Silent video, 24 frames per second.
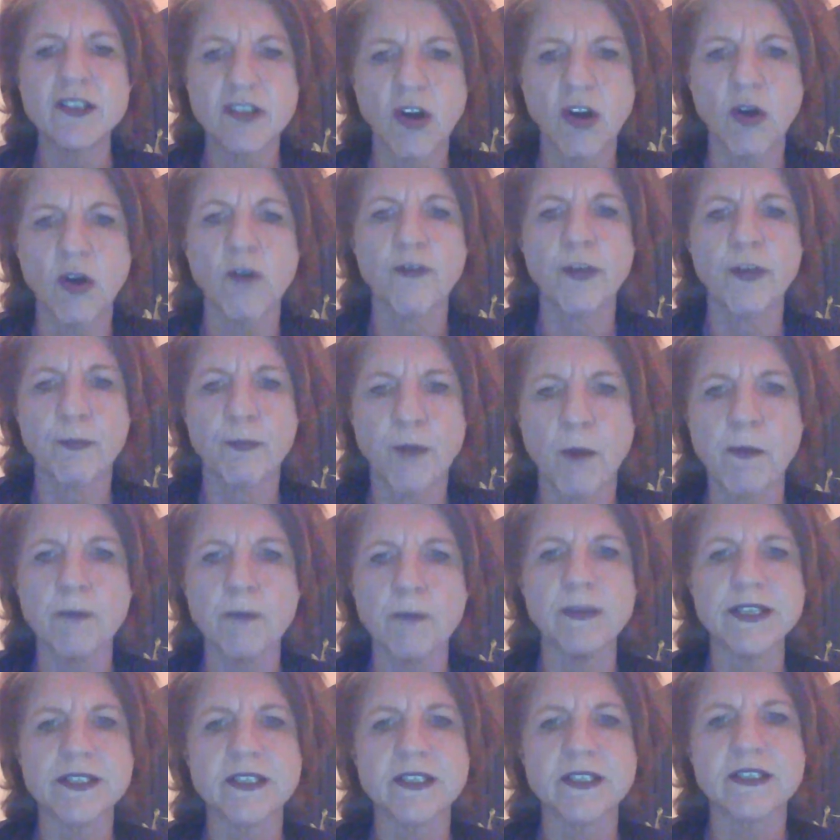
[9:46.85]
solve the
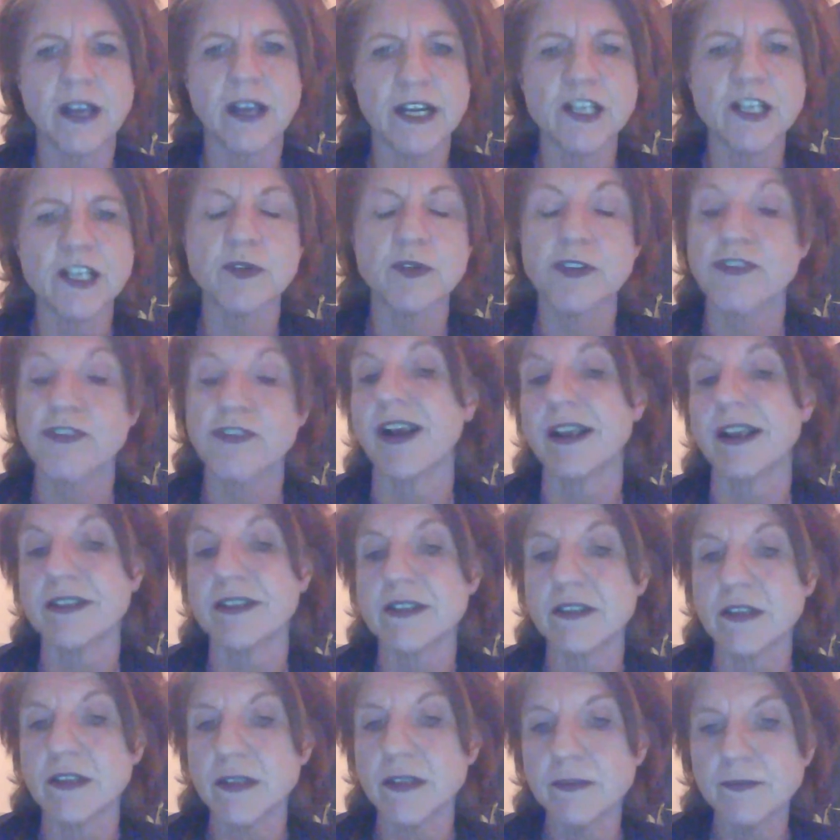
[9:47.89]
problem it's designed to
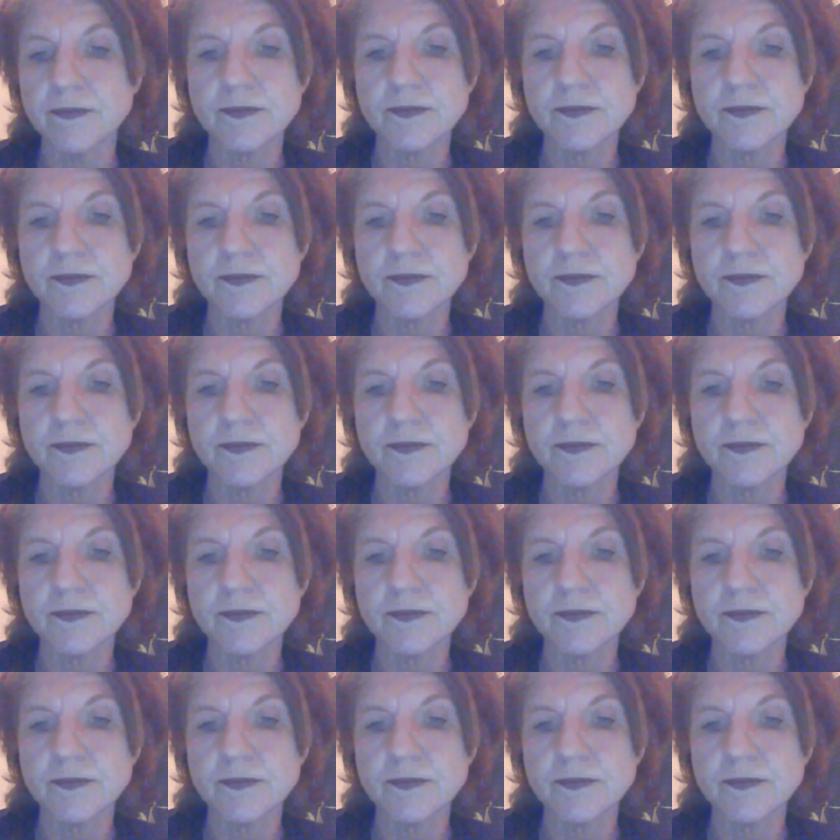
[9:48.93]
address.